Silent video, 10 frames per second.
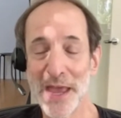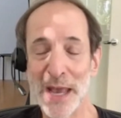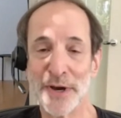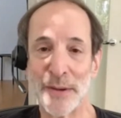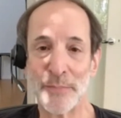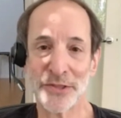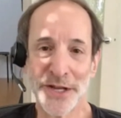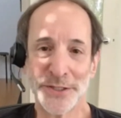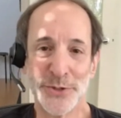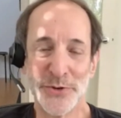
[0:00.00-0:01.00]
And what I would
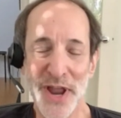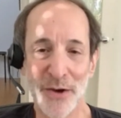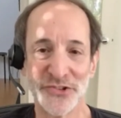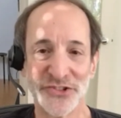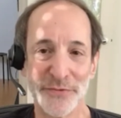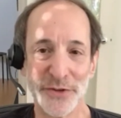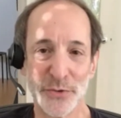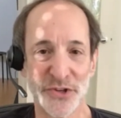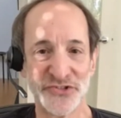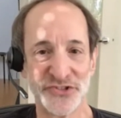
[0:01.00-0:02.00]
like to do now is give
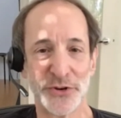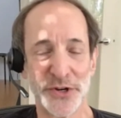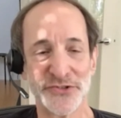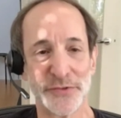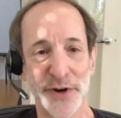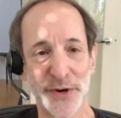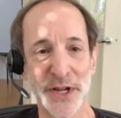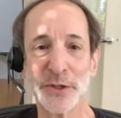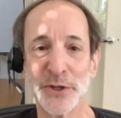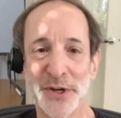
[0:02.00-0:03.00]
you a series of very
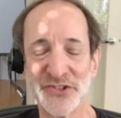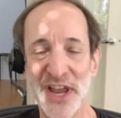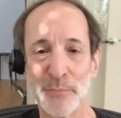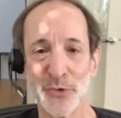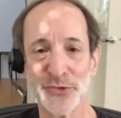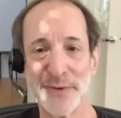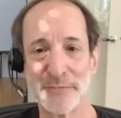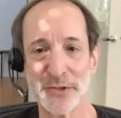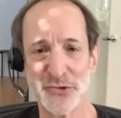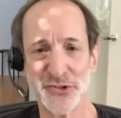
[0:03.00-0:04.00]
clear examples from
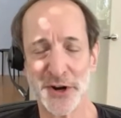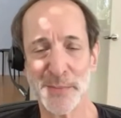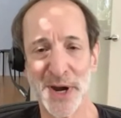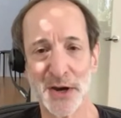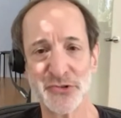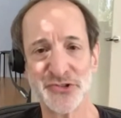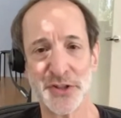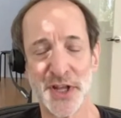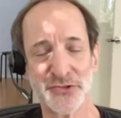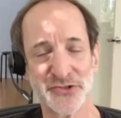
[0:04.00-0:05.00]
evolutionary biology
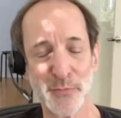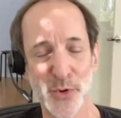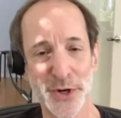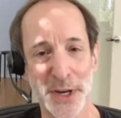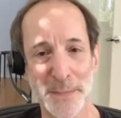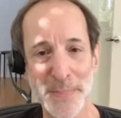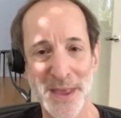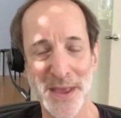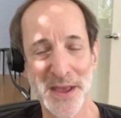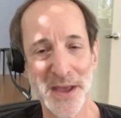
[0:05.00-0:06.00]
that support it.
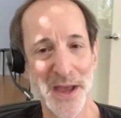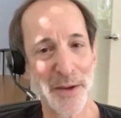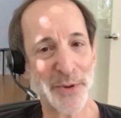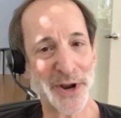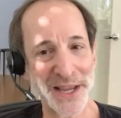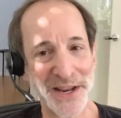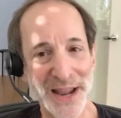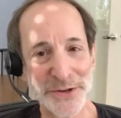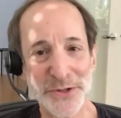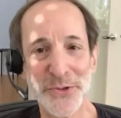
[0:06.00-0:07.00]
But I
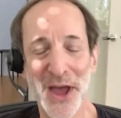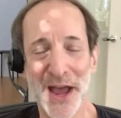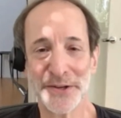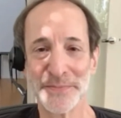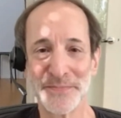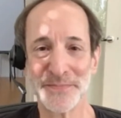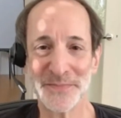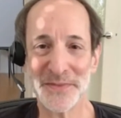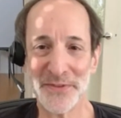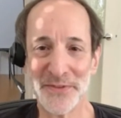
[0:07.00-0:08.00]
cannot do that.
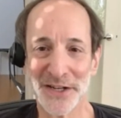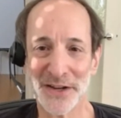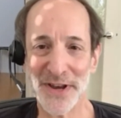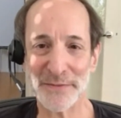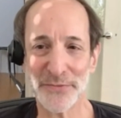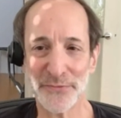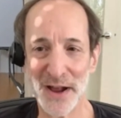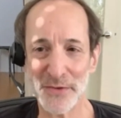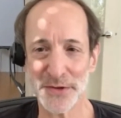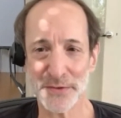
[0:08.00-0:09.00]
In fact, I've never
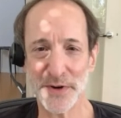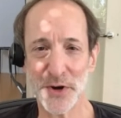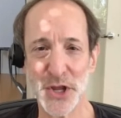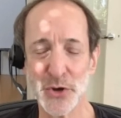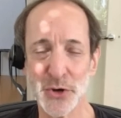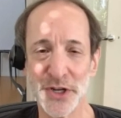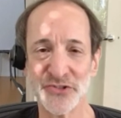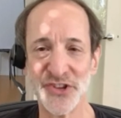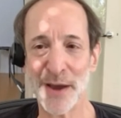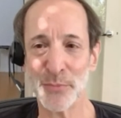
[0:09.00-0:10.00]
found a very good
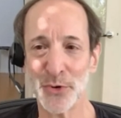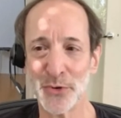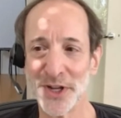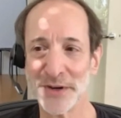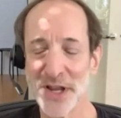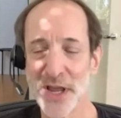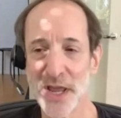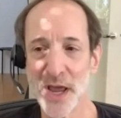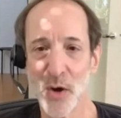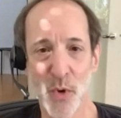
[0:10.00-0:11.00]
example. And
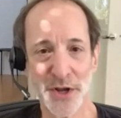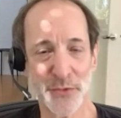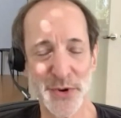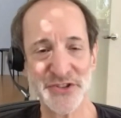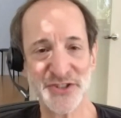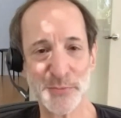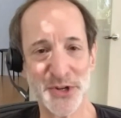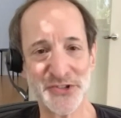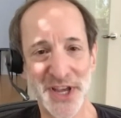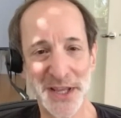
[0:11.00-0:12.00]
one could
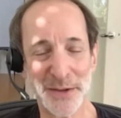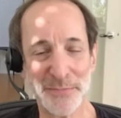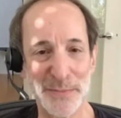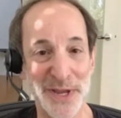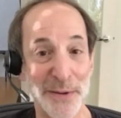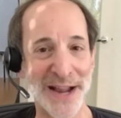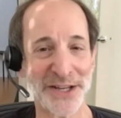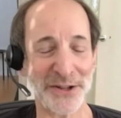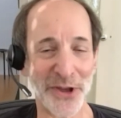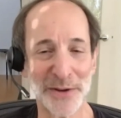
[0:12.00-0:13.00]
reasonably say that maybe I'm
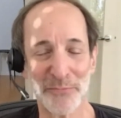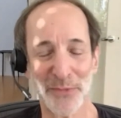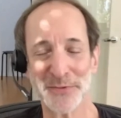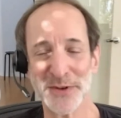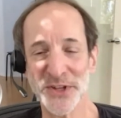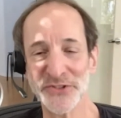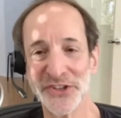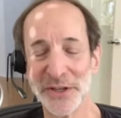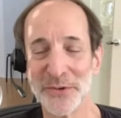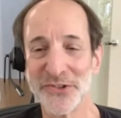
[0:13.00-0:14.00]
acting like Marvin
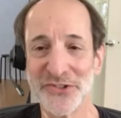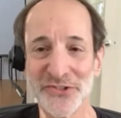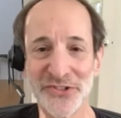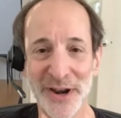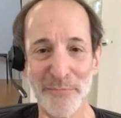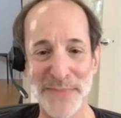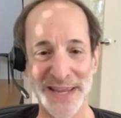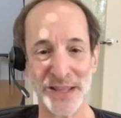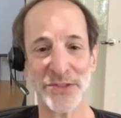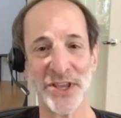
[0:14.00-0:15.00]
Minsky, which is that I'm
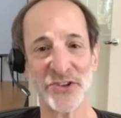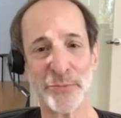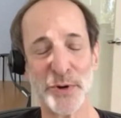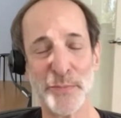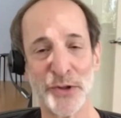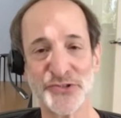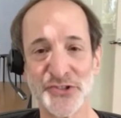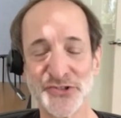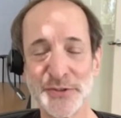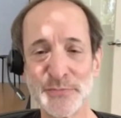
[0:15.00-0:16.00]
making things up about
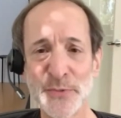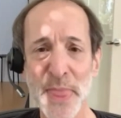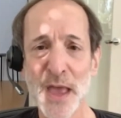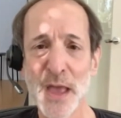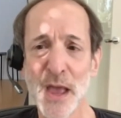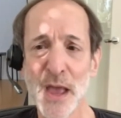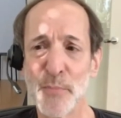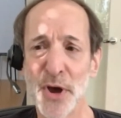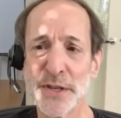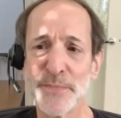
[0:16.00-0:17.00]
systems.
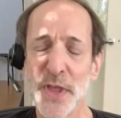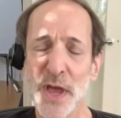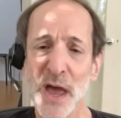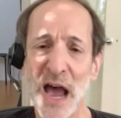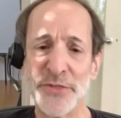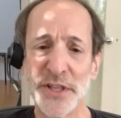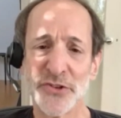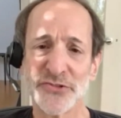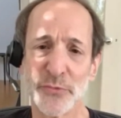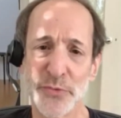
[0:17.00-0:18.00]
But I think
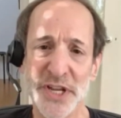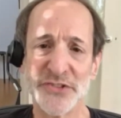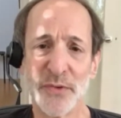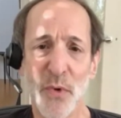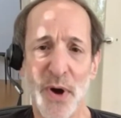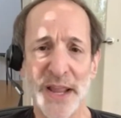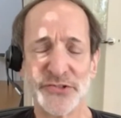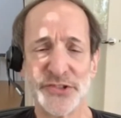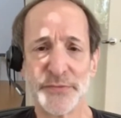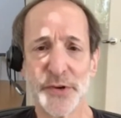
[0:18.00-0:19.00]
there's a reason why
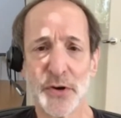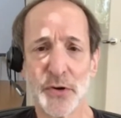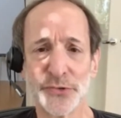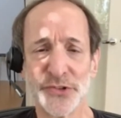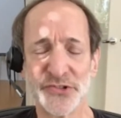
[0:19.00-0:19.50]
it's difficult to